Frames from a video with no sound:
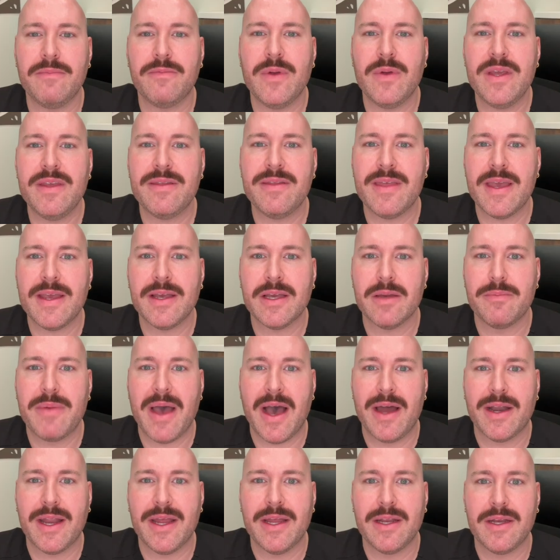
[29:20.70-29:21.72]
If we think
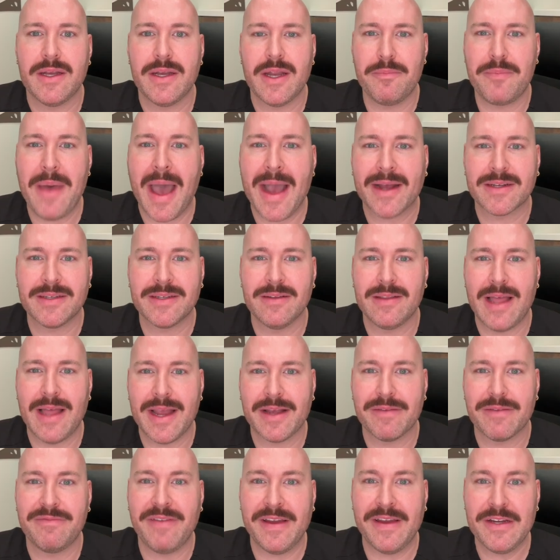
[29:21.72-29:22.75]
about it, back to
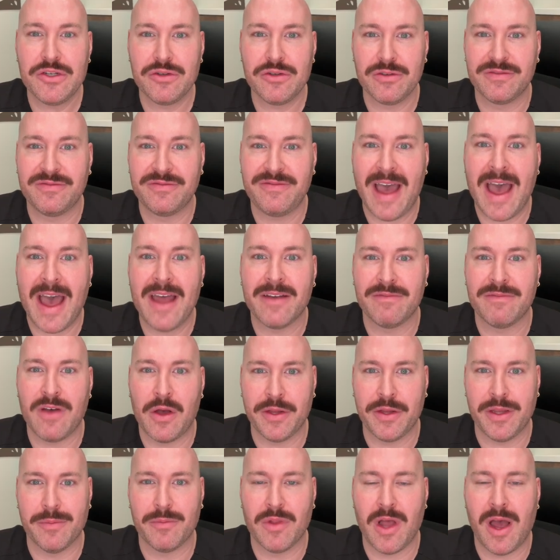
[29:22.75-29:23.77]
like facial fat
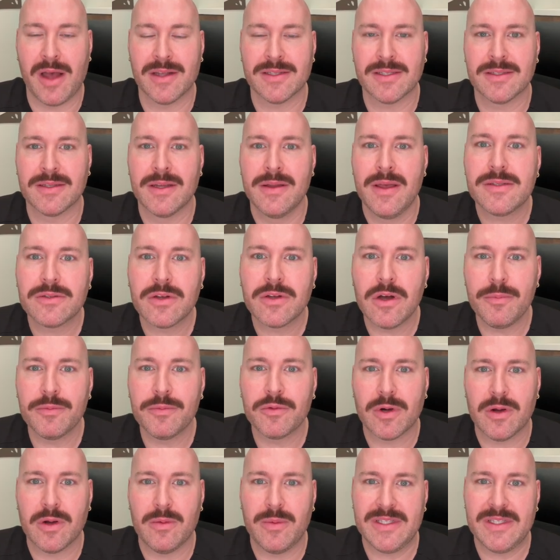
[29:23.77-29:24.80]
volume loss,
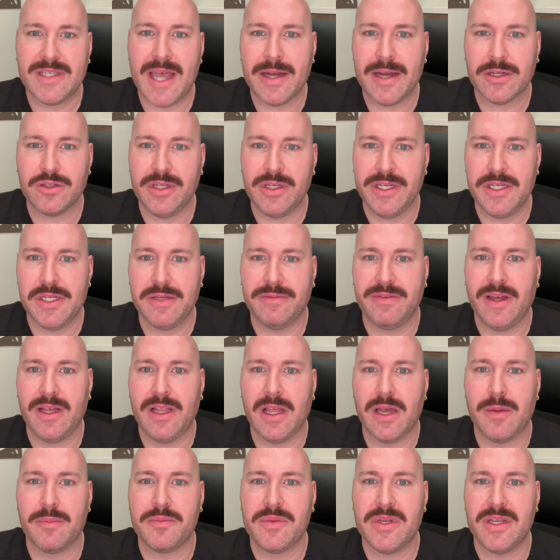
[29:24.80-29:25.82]
Sculptra was actually
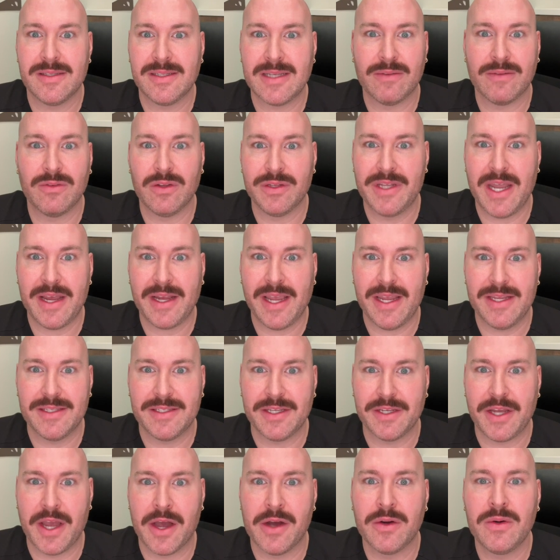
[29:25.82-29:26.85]
developed several
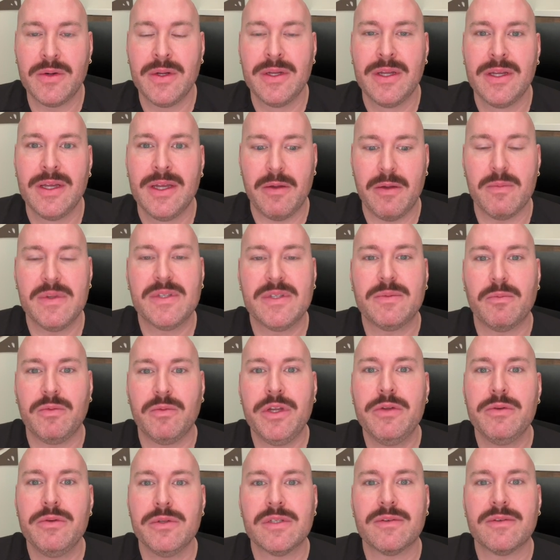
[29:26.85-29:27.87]
decades ago. It was
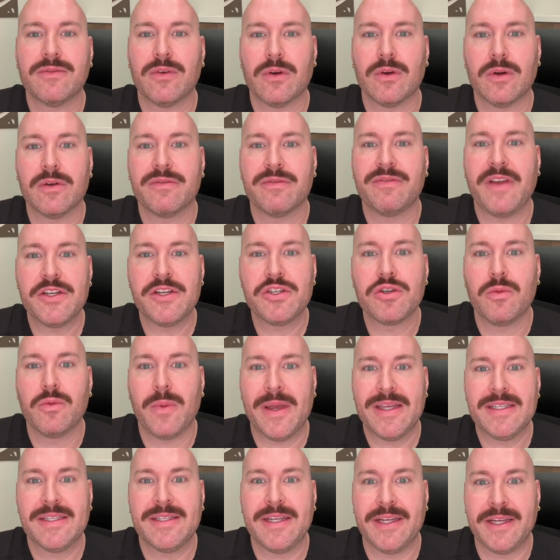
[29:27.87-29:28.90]
used for facial
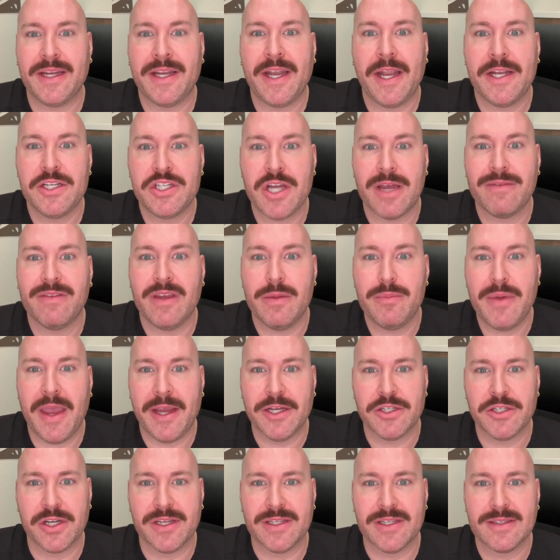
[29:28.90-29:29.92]
wasting in HIV
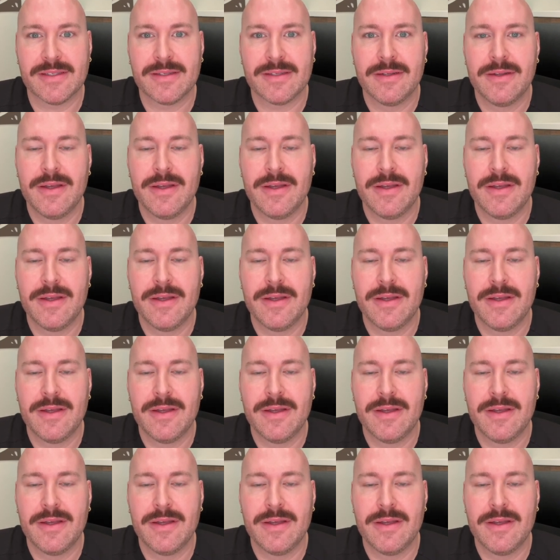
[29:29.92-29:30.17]
patients.